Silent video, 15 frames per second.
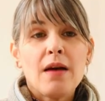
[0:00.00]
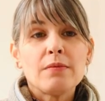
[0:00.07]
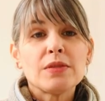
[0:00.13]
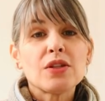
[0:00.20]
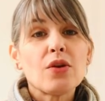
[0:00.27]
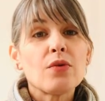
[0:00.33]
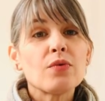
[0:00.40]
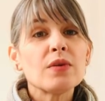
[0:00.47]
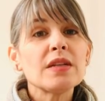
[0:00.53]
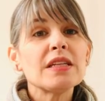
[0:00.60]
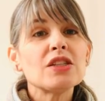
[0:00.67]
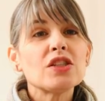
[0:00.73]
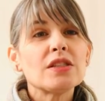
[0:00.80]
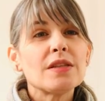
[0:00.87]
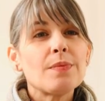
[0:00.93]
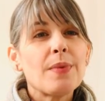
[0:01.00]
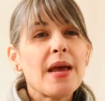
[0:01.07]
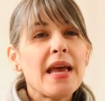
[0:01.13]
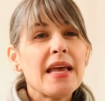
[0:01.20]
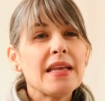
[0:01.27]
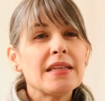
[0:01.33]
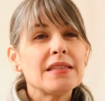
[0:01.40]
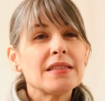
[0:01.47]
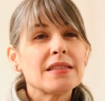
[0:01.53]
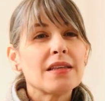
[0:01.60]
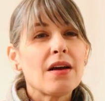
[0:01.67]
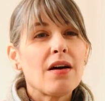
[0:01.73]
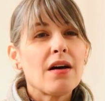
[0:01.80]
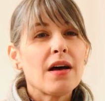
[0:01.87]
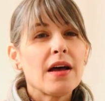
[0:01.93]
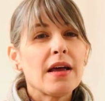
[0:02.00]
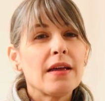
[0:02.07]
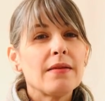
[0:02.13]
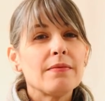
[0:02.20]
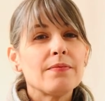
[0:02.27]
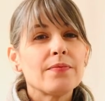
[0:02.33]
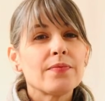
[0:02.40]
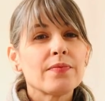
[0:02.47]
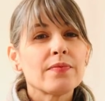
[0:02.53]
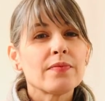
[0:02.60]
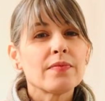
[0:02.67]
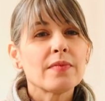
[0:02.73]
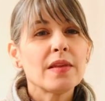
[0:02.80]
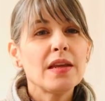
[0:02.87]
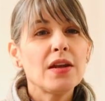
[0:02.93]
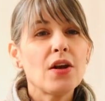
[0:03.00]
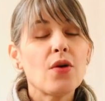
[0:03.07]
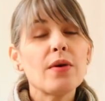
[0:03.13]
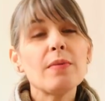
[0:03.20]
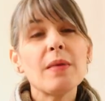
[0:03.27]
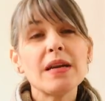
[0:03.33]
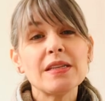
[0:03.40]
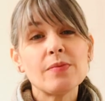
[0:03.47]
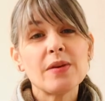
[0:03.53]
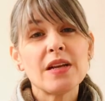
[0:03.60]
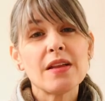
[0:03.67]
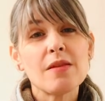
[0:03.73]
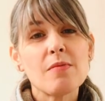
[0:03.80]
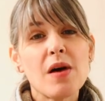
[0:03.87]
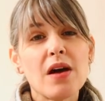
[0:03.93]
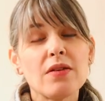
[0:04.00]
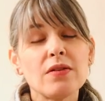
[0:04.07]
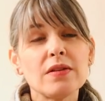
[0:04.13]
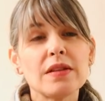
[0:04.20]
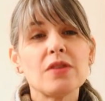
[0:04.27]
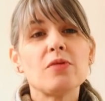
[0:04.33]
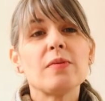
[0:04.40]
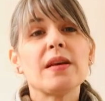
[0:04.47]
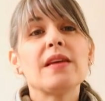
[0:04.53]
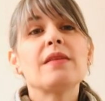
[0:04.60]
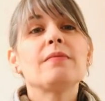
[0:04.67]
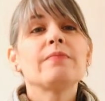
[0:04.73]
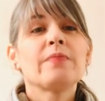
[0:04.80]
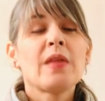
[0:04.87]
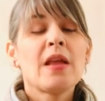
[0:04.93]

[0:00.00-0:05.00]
So it really just depends on, it might depend on the model a little bit,